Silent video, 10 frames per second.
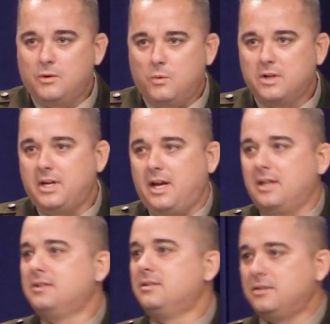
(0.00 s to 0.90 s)
One
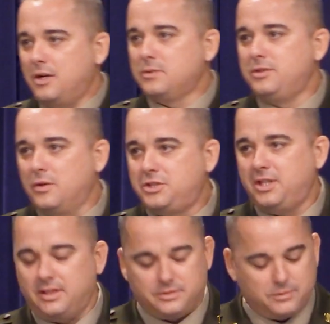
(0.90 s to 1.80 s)
day, there was no
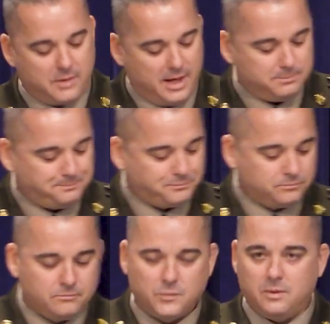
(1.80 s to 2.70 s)
cheese, right?
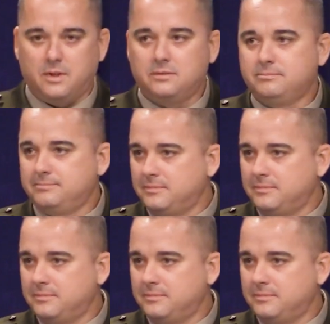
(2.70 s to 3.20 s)
Well,